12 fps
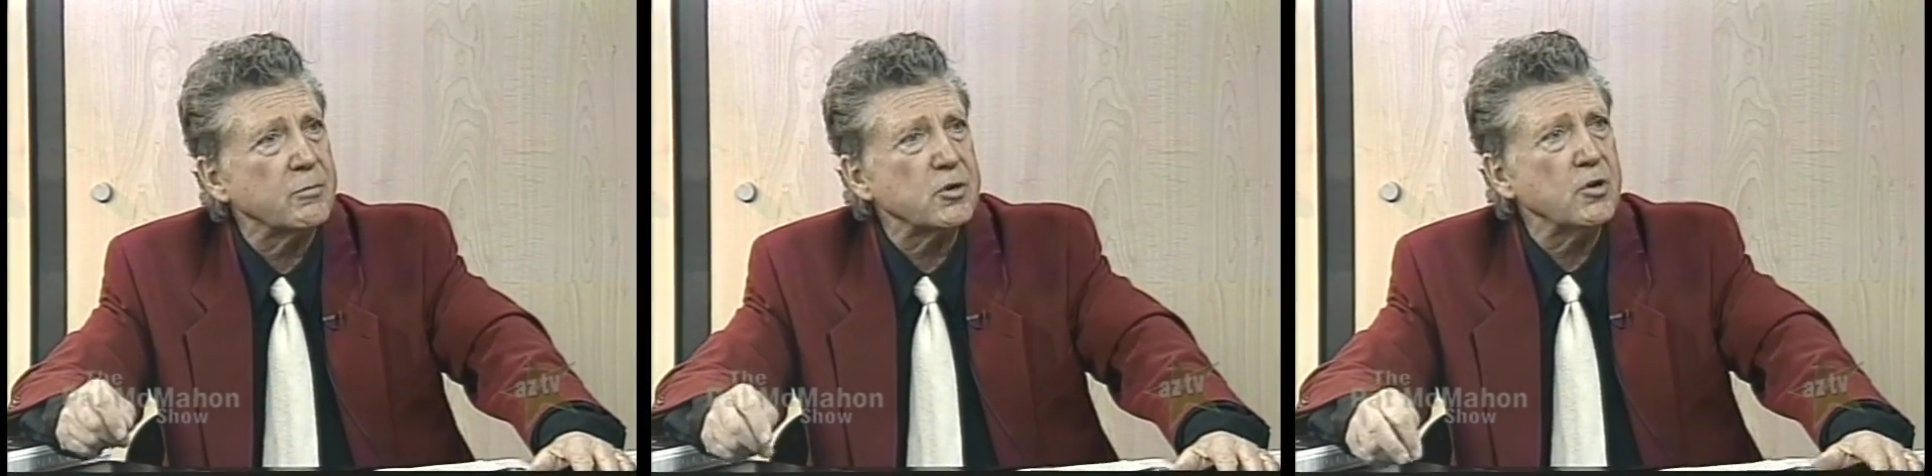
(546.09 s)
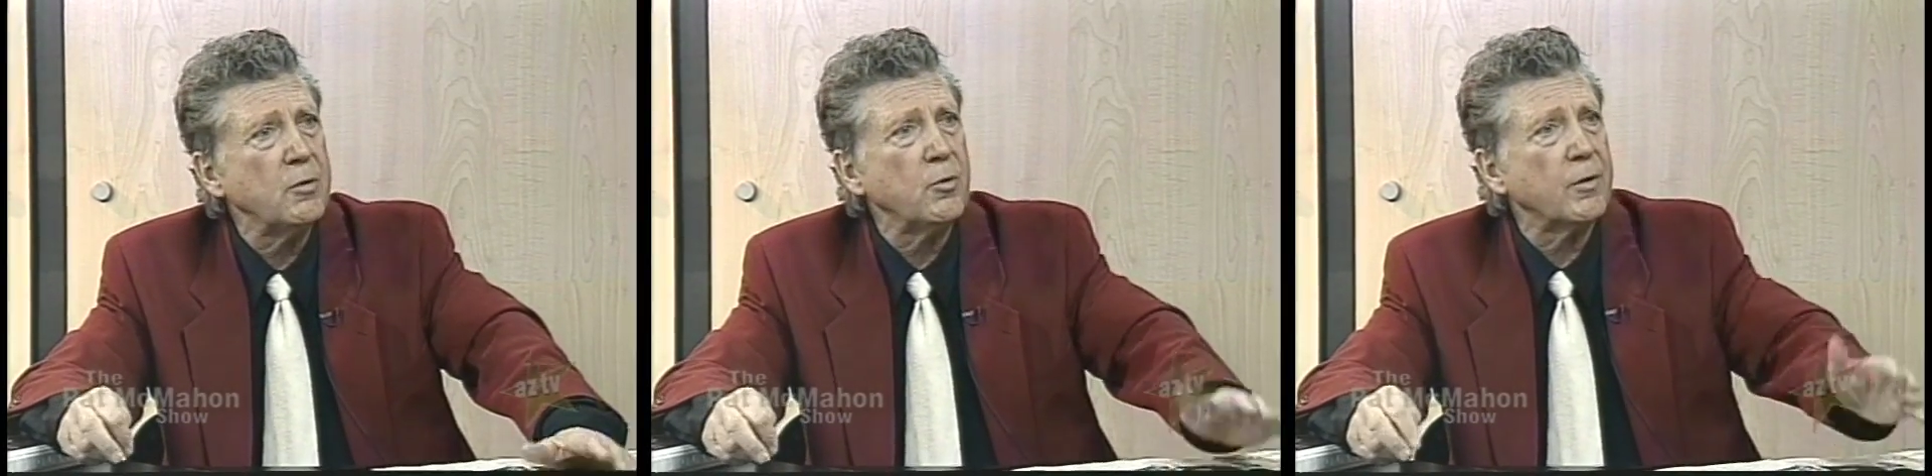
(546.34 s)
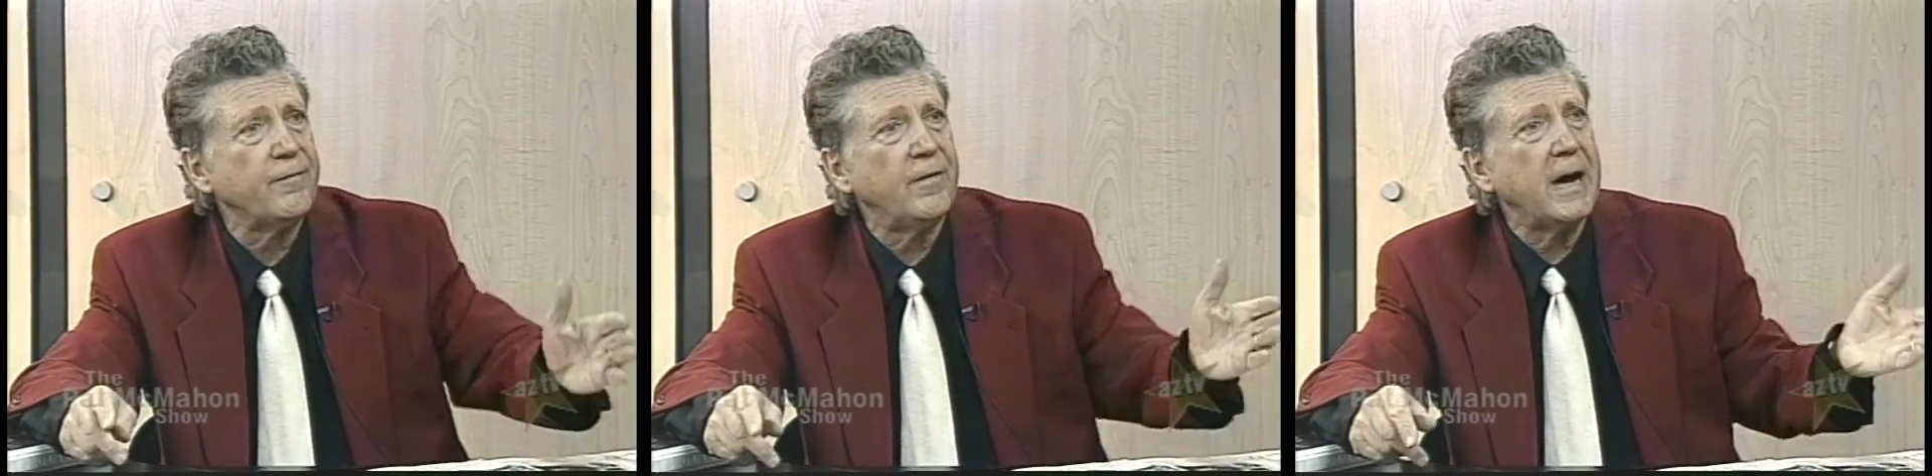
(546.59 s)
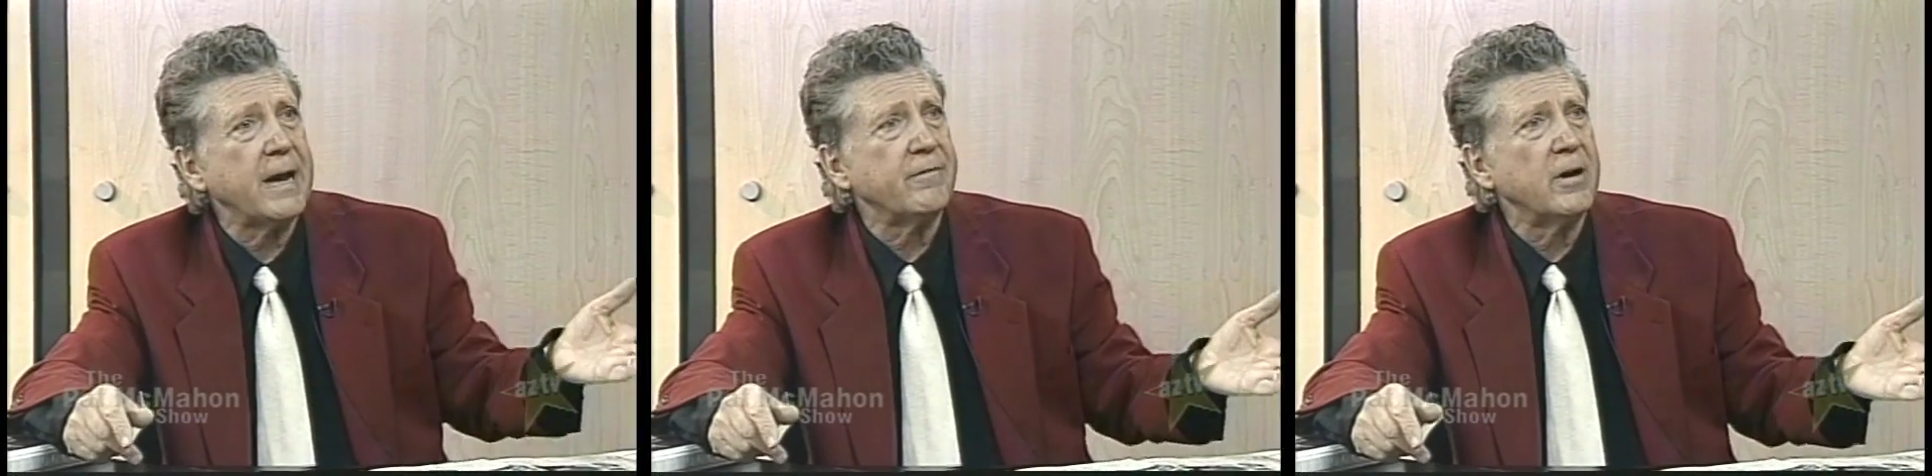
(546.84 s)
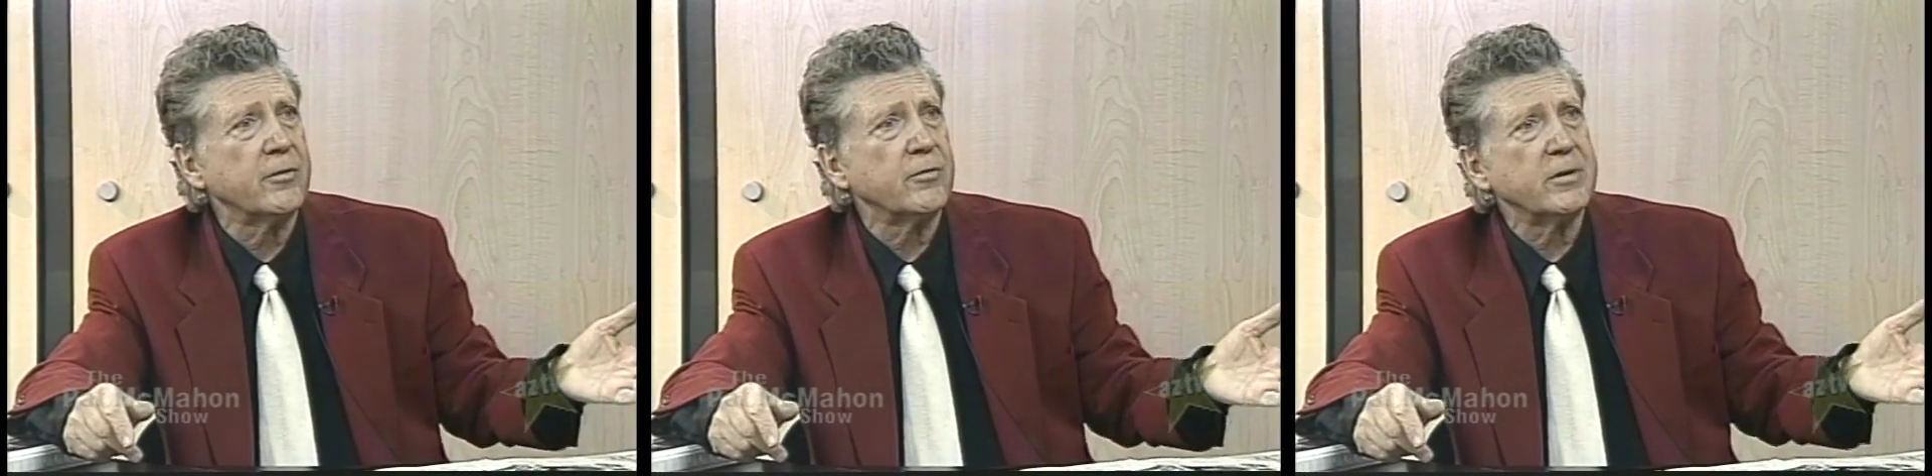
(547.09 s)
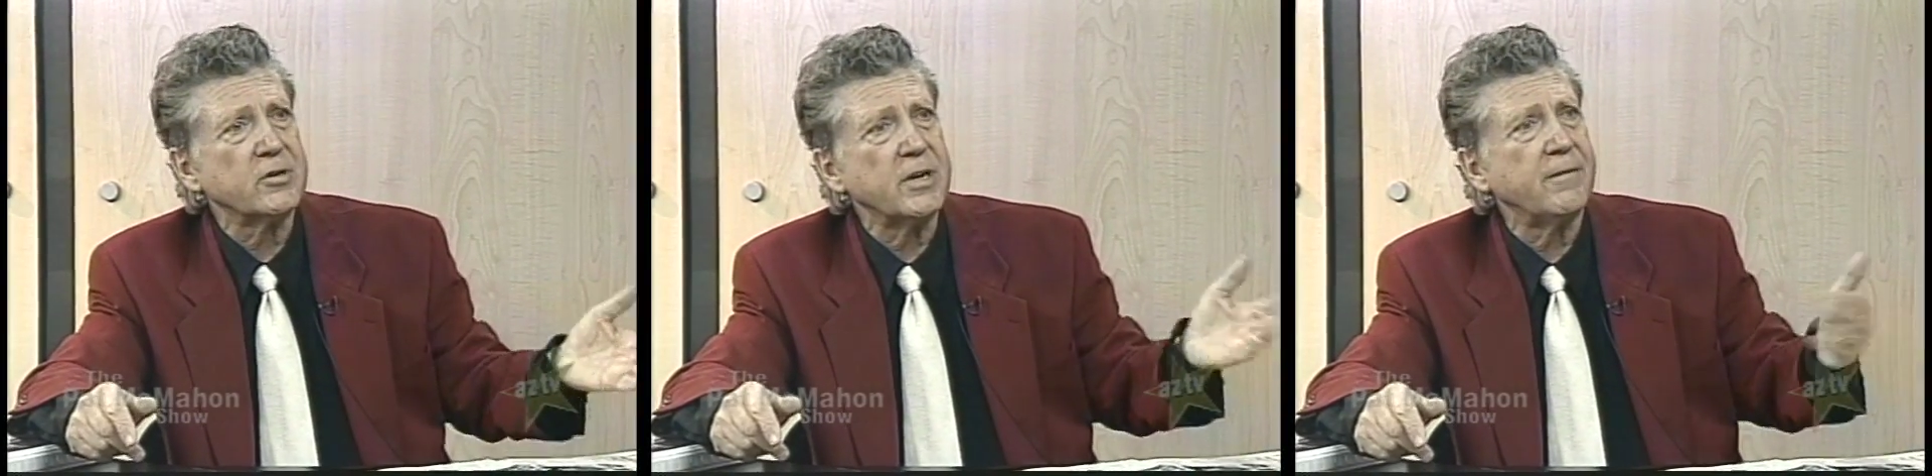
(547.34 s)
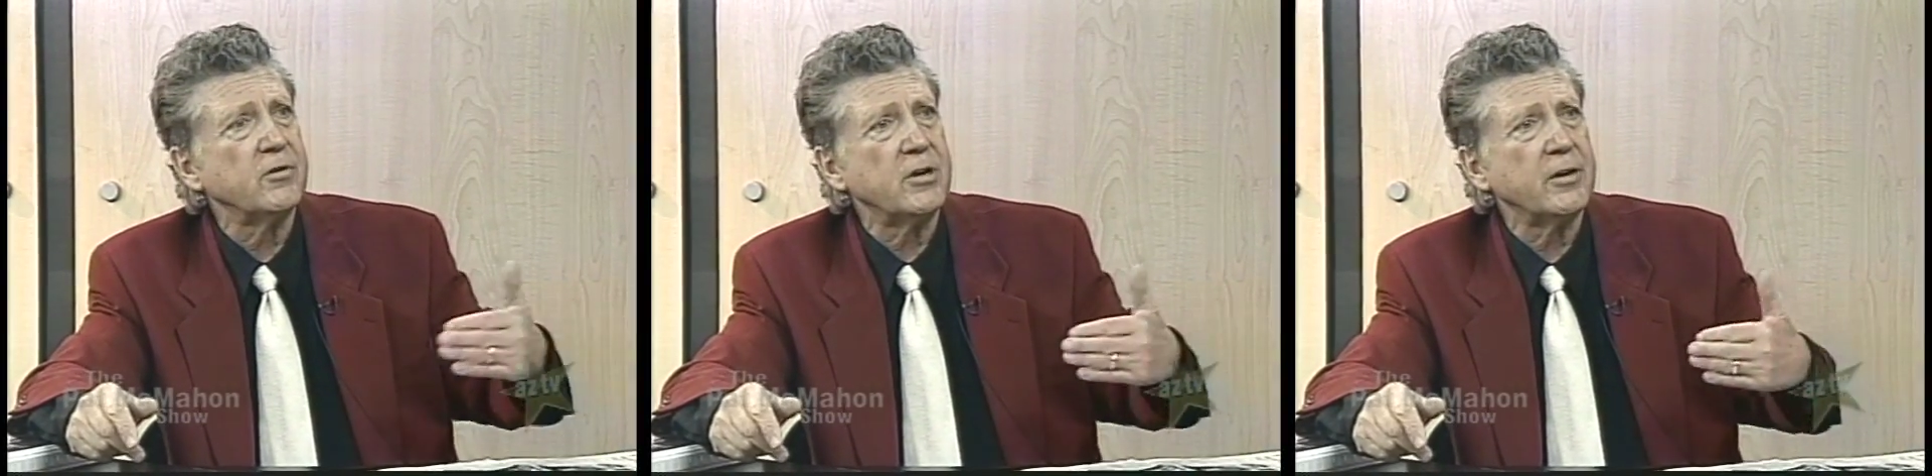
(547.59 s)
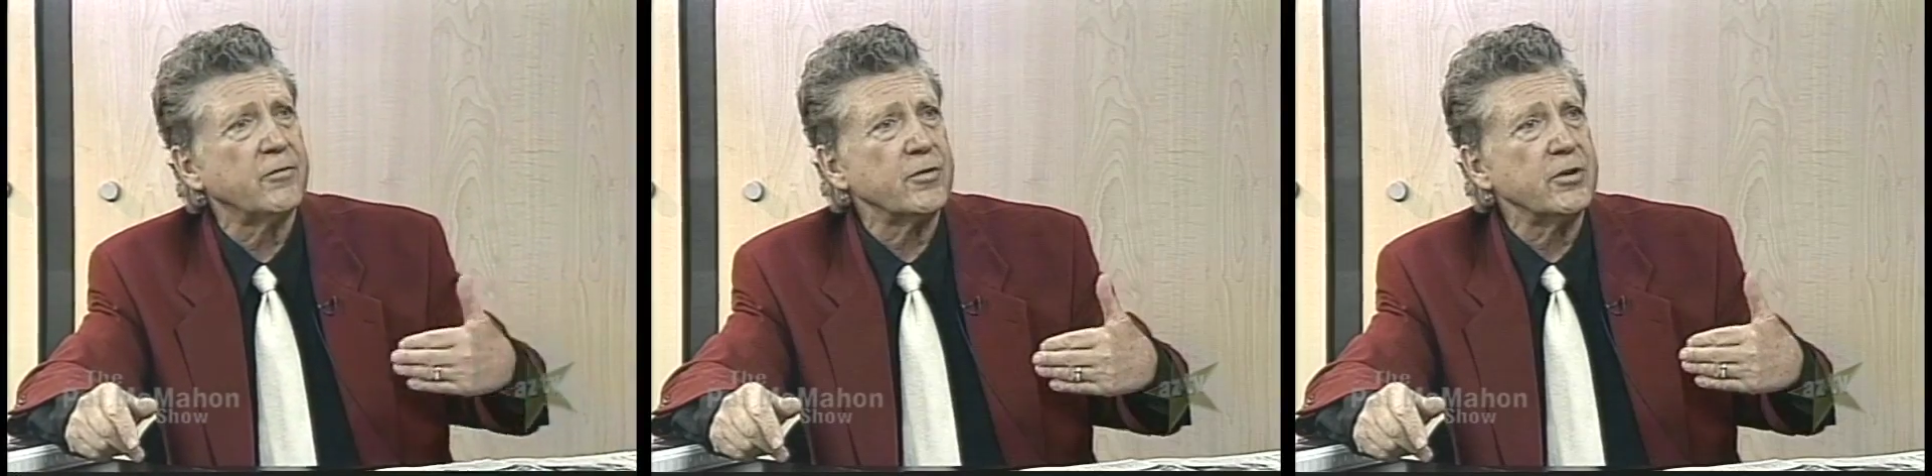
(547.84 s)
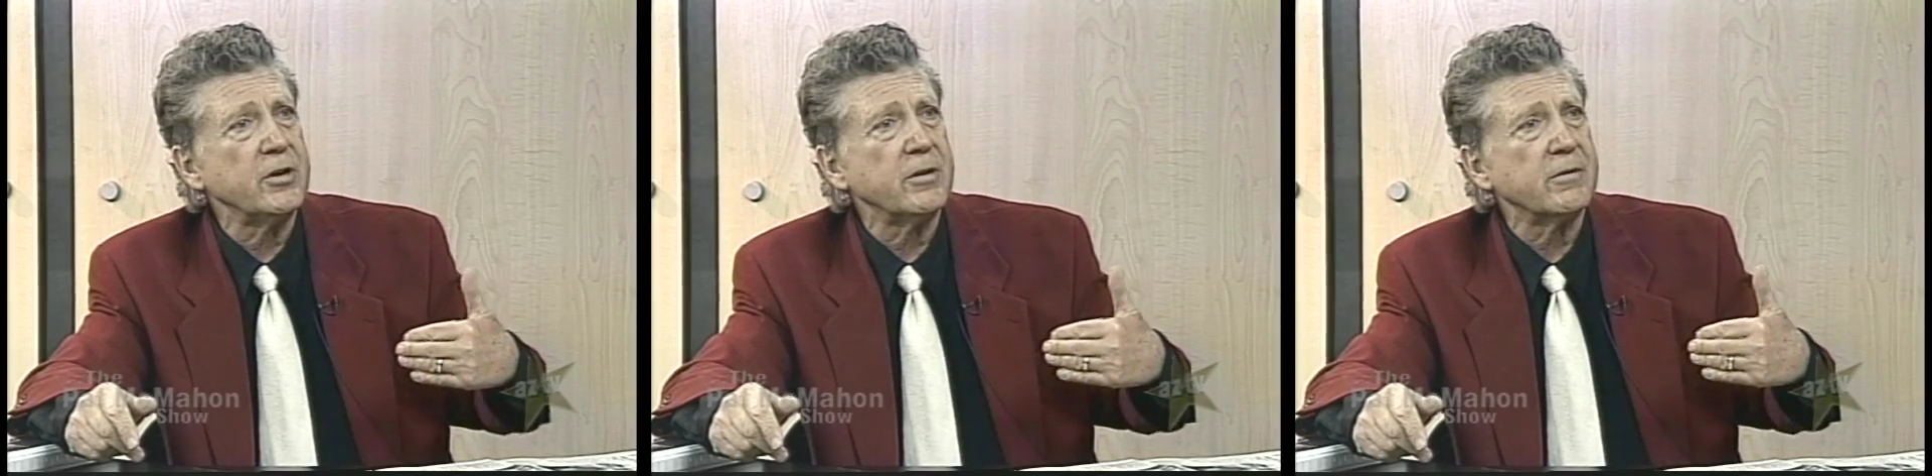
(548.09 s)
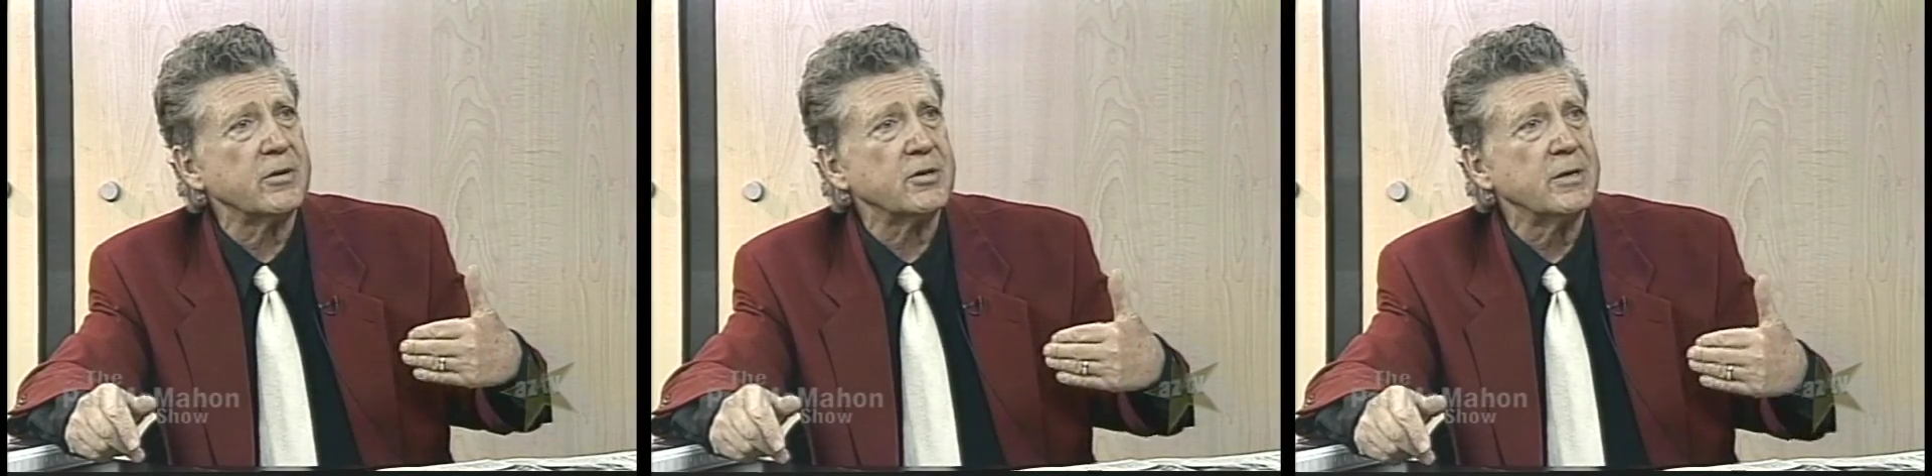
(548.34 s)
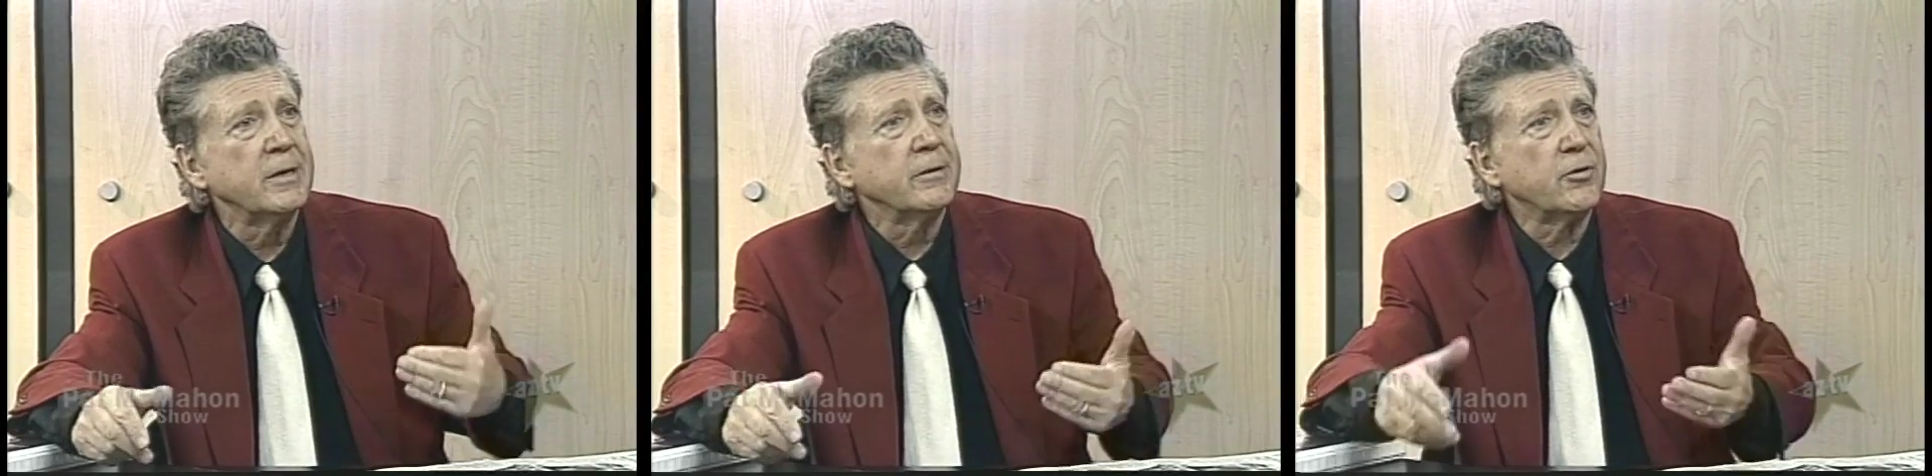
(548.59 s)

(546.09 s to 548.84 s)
It was no more 500, 700 years.